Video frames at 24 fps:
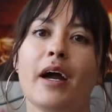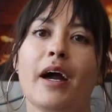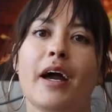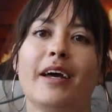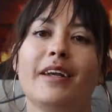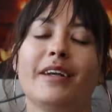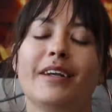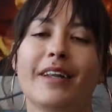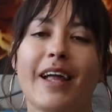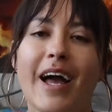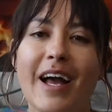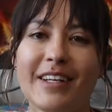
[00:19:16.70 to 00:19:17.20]

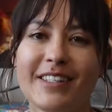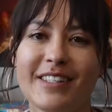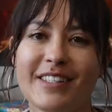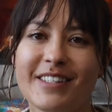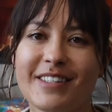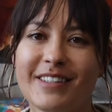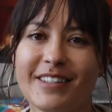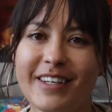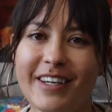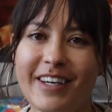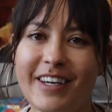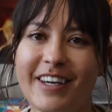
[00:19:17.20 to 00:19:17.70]
And
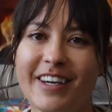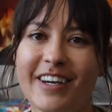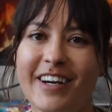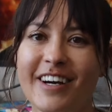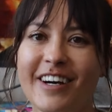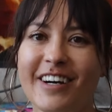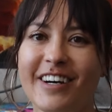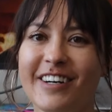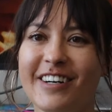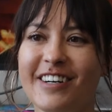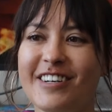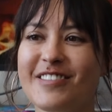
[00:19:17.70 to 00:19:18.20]
lastly,
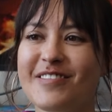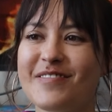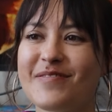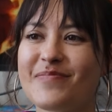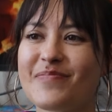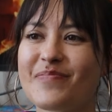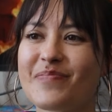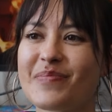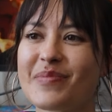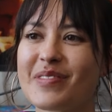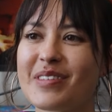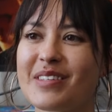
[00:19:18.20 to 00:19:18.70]

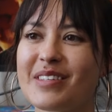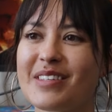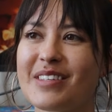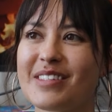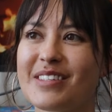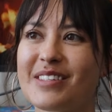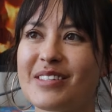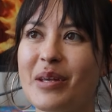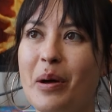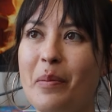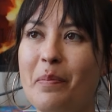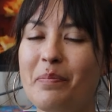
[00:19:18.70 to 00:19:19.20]

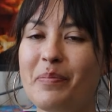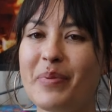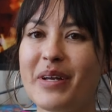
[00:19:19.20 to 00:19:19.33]
some